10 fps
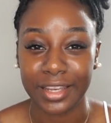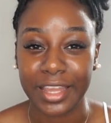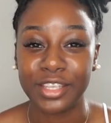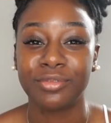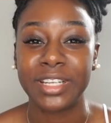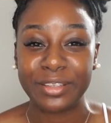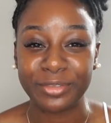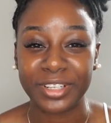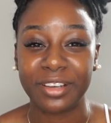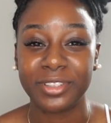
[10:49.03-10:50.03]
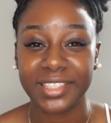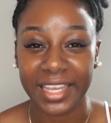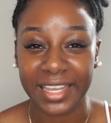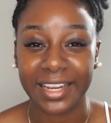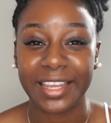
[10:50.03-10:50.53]
like it's ready for another
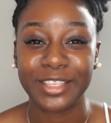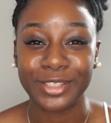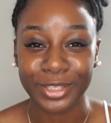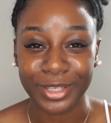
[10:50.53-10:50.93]
day, like it's